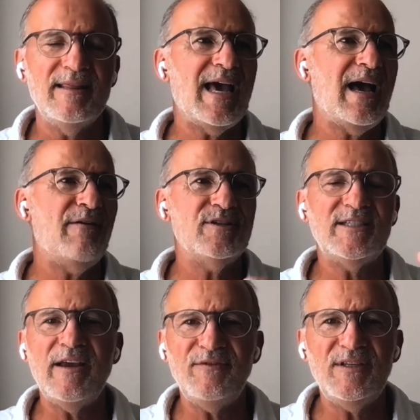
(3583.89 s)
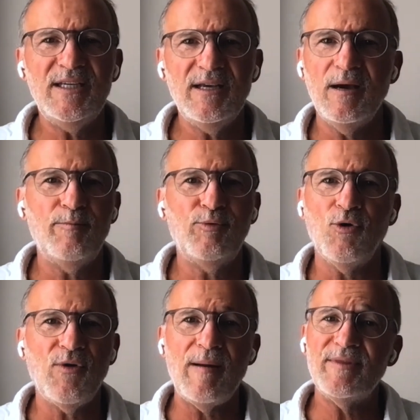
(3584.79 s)
They have a safety uh, mm-hmm.
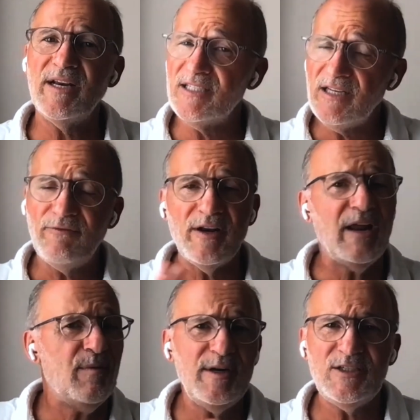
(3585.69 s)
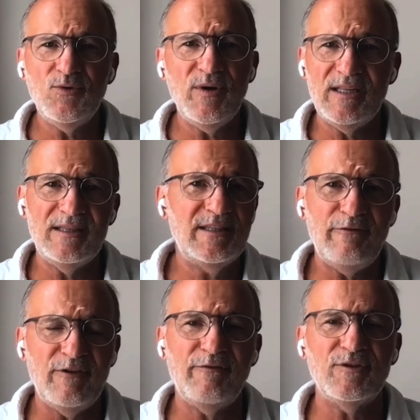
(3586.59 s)
program that is different. Everybody's doing
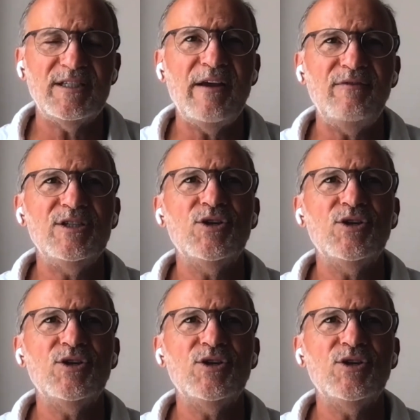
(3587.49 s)
different for safety.